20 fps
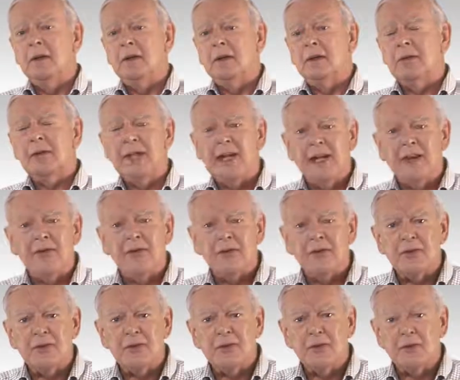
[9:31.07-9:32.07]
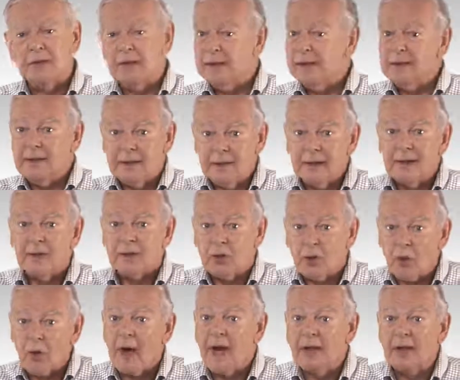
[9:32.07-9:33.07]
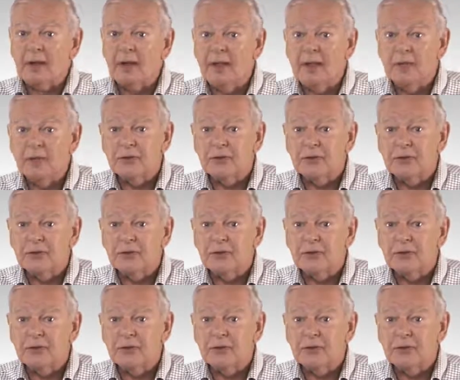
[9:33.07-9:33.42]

Good heavens. Well, he did it correctly,